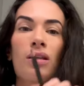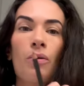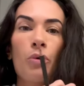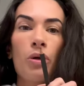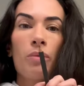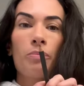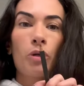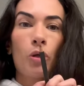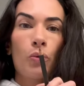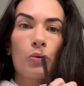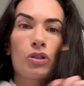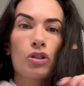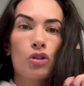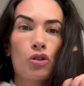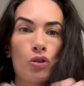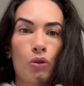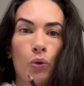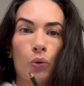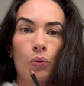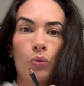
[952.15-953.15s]
what I'm going to
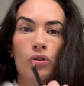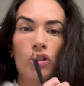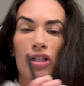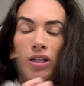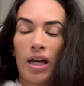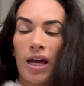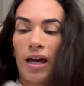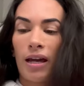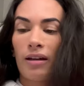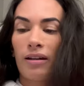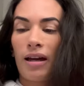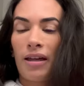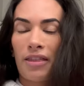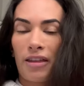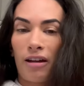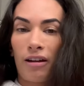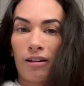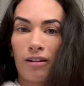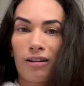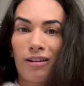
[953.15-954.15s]
do today, I
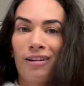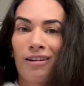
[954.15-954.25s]
think.